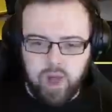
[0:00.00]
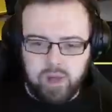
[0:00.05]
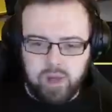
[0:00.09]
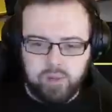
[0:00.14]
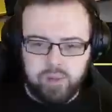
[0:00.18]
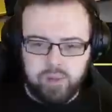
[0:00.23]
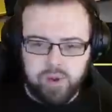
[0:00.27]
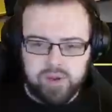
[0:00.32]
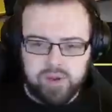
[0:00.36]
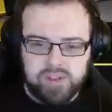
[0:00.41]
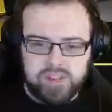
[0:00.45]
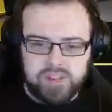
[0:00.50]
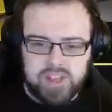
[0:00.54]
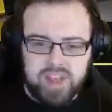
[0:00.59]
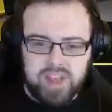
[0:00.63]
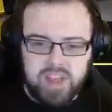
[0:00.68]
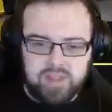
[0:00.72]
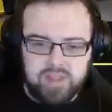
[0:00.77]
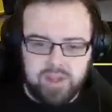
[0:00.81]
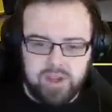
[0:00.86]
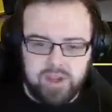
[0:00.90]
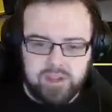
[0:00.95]
well put
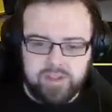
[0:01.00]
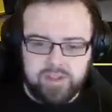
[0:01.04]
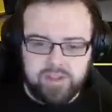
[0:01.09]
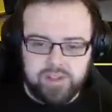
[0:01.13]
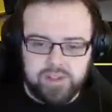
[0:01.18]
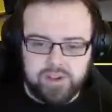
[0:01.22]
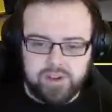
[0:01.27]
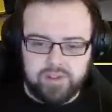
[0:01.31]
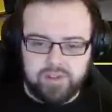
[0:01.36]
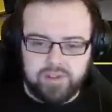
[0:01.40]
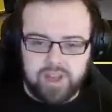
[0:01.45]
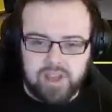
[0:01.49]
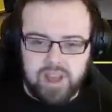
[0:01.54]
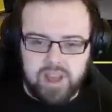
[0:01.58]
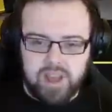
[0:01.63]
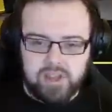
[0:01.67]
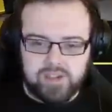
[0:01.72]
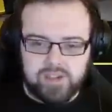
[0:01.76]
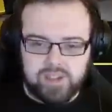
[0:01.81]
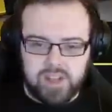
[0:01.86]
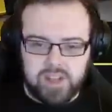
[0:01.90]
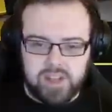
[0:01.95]
together, the
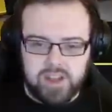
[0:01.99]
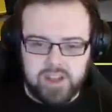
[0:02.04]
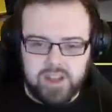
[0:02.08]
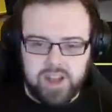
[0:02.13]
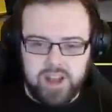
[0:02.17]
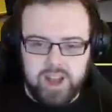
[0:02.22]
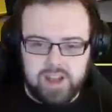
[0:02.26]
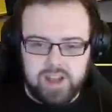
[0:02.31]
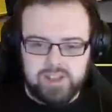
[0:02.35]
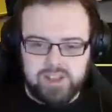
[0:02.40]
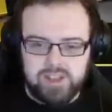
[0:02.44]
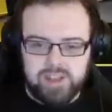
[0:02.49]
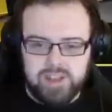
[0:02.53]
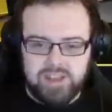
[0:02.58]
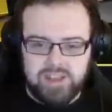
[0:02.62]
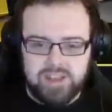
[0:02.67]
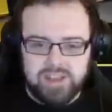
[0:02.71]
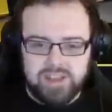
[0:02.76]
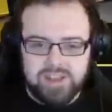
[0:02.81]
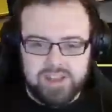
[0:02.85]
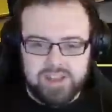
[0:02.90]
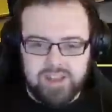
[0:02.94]
drifting, actually.
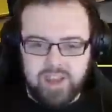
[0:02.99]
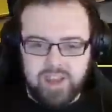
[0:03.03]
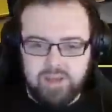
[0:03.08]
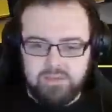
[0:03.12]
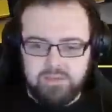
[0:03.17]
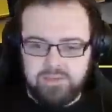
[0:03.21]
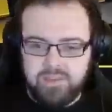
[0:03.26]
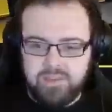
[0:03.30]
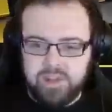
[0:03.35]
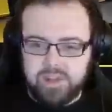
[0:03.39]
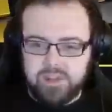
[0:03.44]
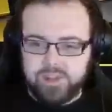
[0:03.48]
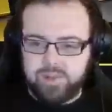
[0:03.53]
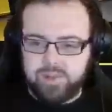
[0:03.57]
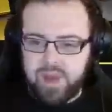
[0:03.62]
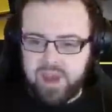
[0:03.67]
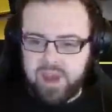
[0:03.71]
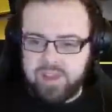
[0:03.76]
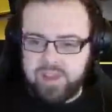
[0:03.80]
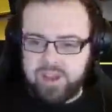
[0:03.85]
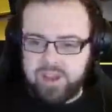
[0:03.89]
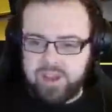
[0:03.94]
It feels
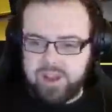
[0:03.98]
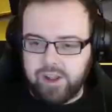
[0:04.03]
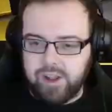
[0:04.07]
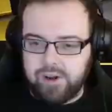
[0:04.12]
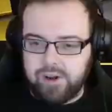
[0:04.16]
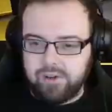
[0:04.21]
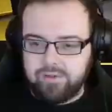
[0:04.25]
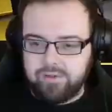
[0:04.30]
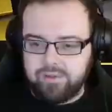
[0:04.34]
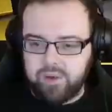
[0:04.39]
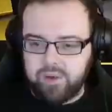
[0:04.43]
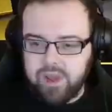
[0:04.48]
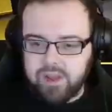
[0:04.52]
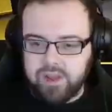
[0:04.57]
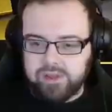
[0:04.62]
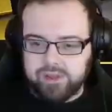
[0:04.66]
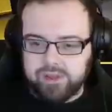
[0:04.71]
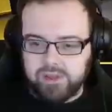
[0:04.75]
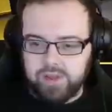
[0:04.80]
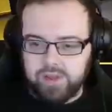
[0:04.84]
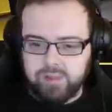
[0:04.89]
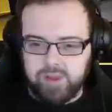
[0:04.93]
better than a lot of
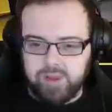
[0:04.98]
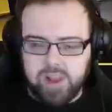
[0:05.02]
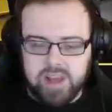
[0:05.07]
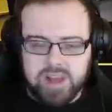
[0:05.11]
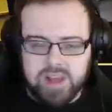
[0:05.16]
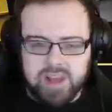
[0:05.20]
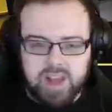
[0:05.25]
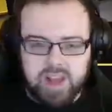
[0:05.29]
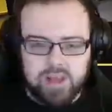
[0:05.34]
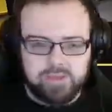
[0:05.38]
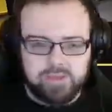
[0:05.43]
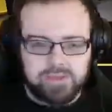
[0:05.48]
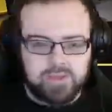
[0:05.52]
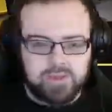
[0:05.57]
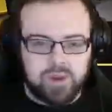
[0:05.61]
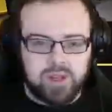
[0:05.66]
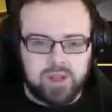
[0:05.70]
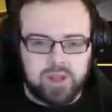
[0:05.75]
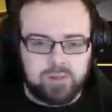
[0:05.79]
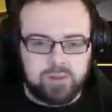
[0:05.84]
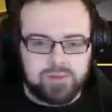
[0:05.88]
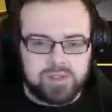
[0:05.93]
real AAA games
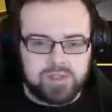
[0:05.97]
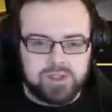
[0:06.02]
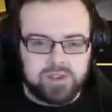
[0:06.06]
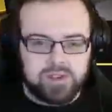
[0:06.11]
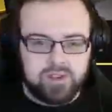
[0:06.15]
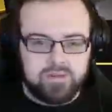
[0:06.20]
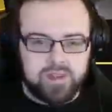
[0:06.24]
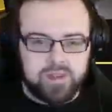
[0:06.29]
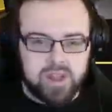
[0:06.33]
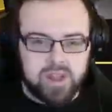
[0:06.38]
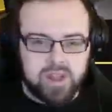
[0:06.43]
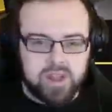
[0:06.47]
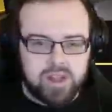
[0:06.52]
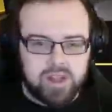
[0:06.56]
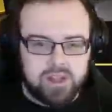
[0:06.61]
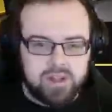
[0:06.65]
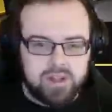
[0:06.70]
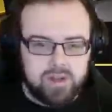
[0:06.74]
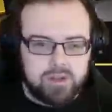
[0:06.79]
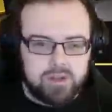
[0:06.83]
when it comes to drifting.